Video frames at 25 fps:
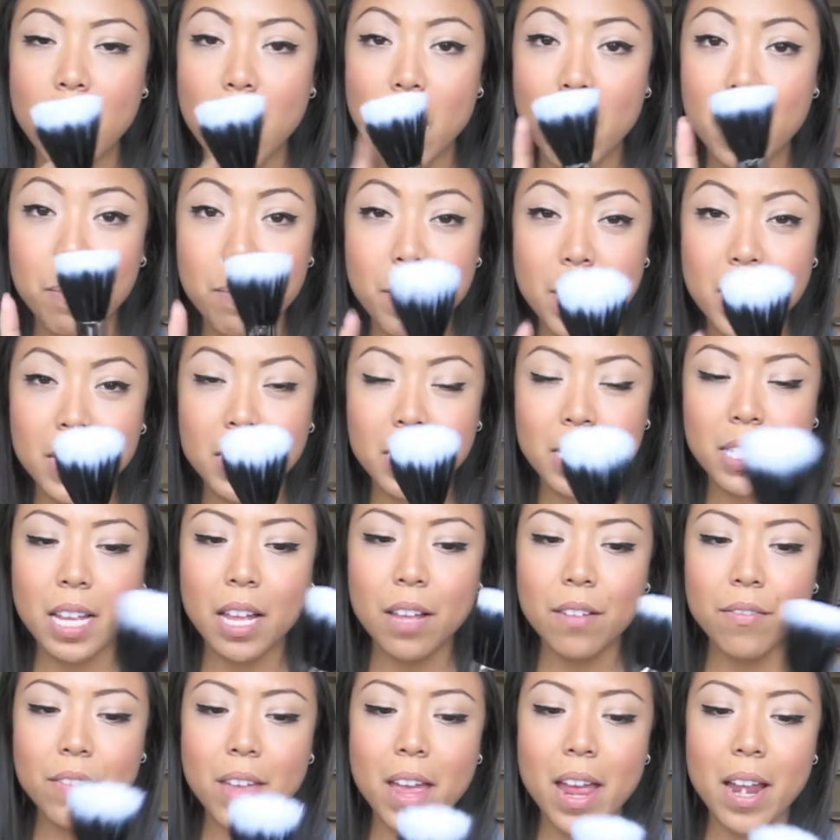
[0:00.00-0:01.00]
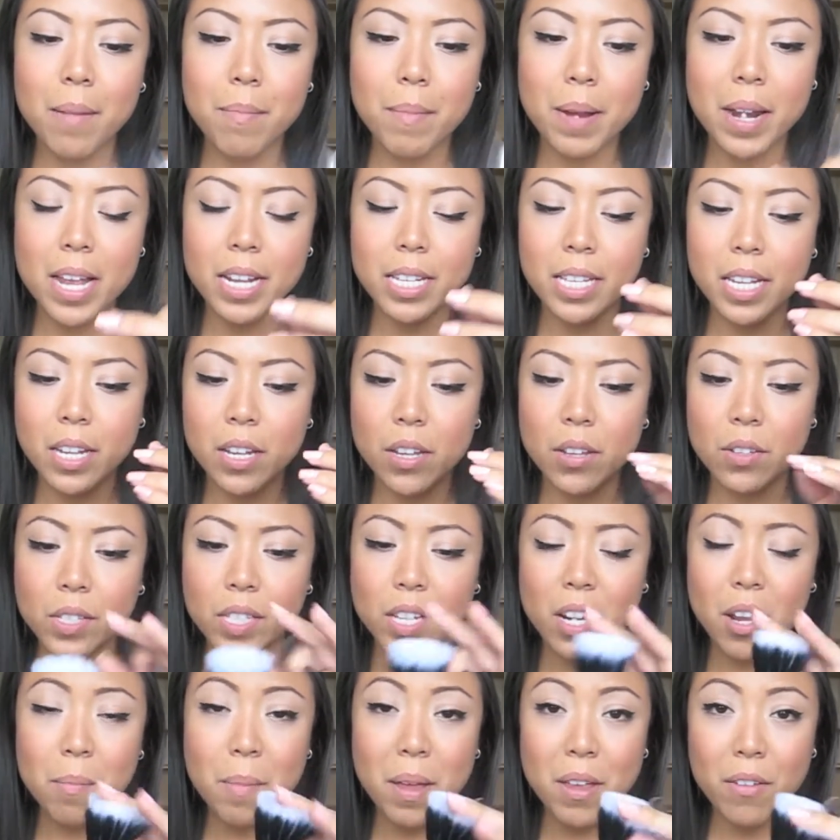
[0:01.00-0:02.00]
on myself yet, but I did use
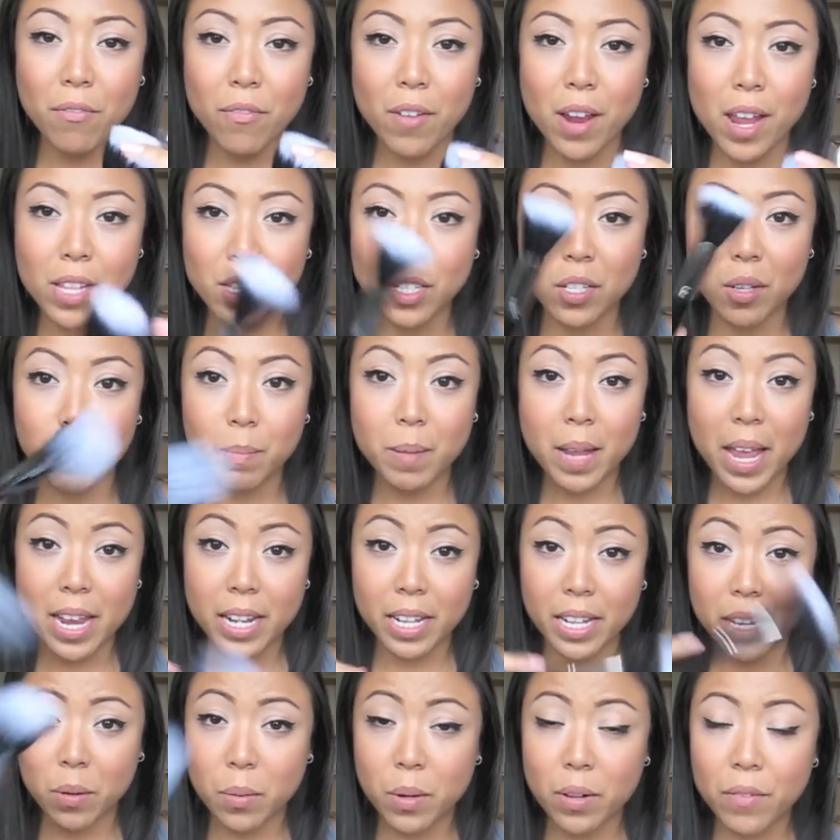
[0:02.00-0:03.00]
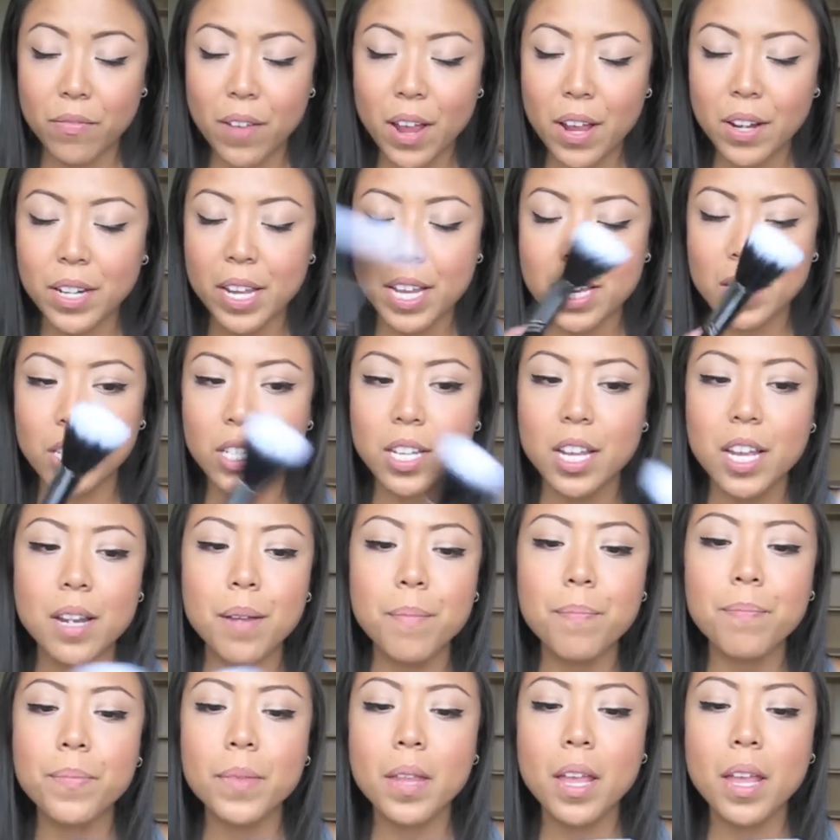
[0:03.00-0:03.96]
it on my friend to apply liquid foundation.